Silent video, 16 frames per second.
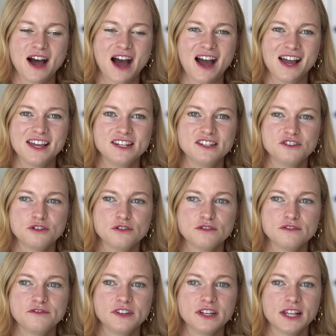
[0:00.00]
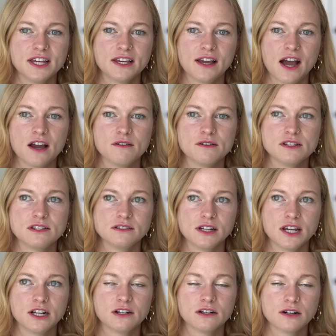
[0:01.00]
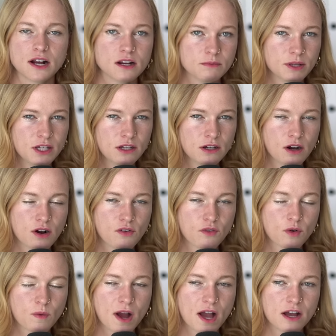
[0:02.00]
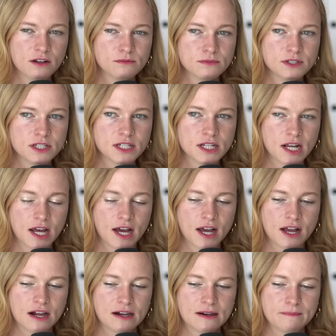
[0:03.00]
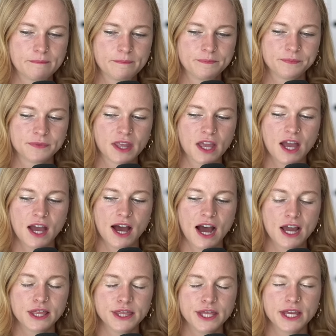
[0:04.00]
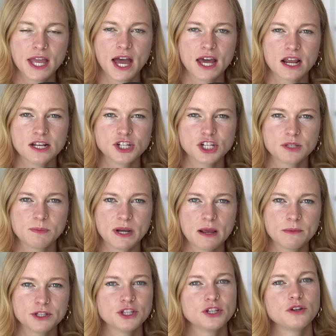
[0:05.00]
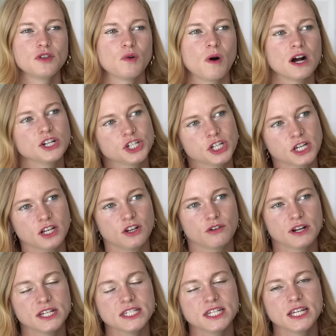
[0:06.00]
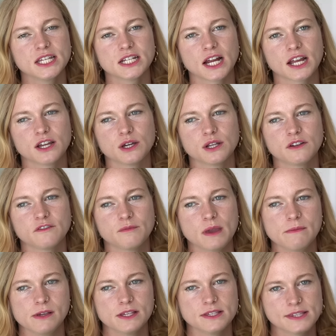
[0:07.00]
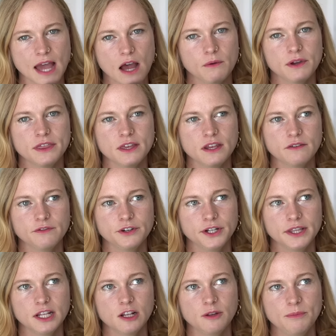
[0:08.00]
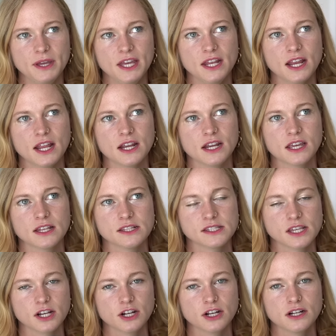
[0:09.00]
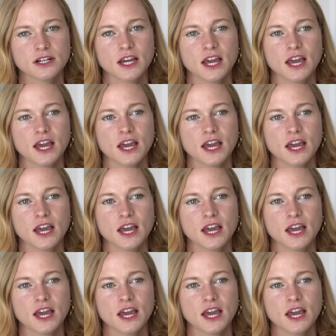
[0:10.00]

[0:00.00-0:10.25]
I do feel like I was incredibly overwhelmed. Um, I think had I just been able to do the washing and anointing, I could have maybe sat with it for a little bit and considered